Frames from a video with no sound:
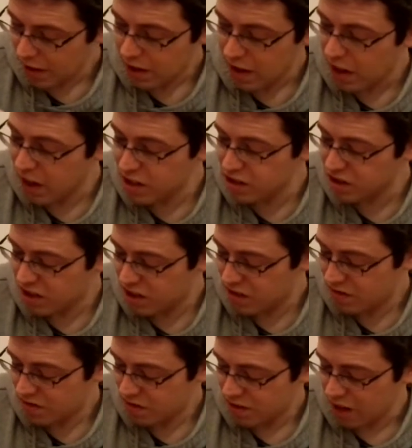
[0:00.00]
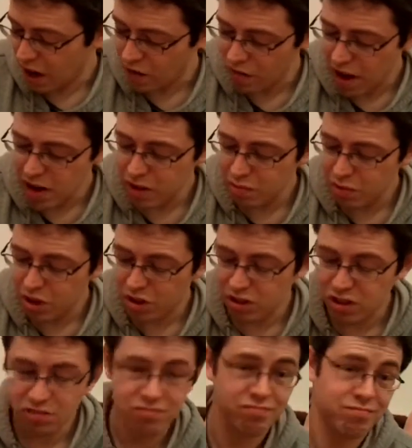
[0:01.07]
And then just a random
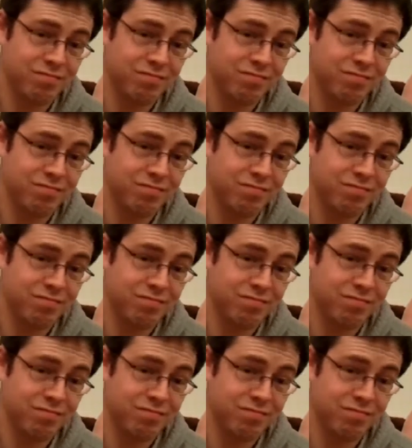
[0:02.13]
girl,